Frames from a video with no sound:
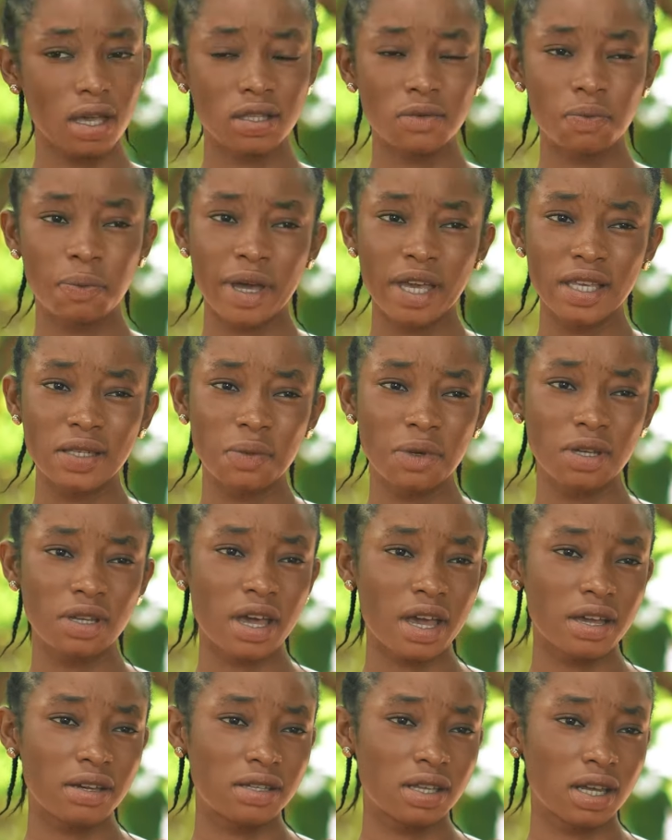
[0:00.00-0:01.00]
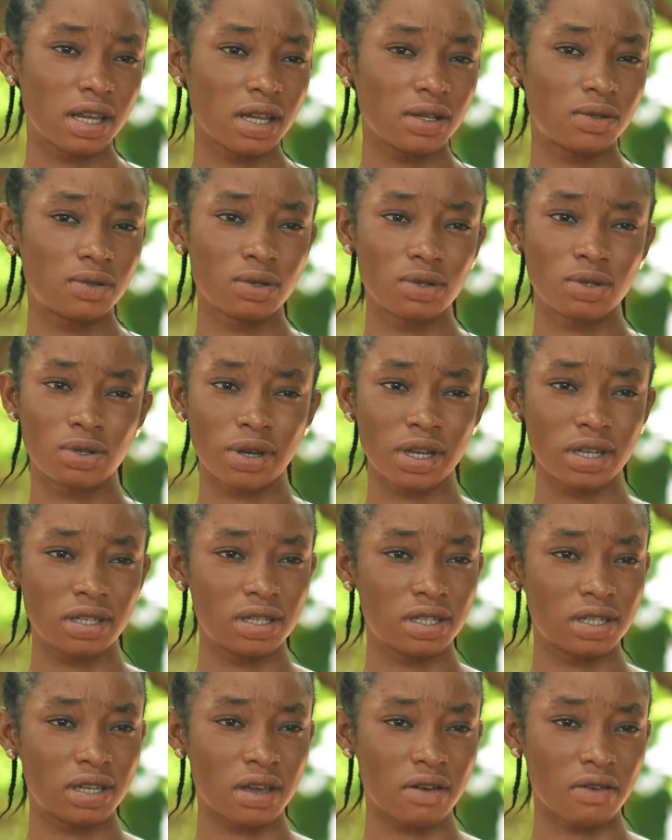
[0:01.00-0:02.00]
It pains me that you decided to join
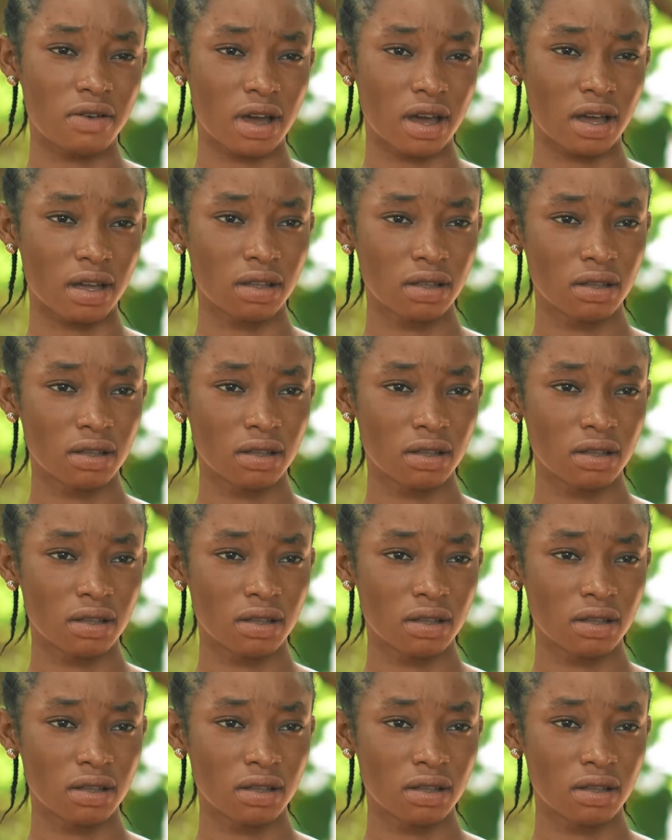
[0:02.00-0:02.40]
Chidera.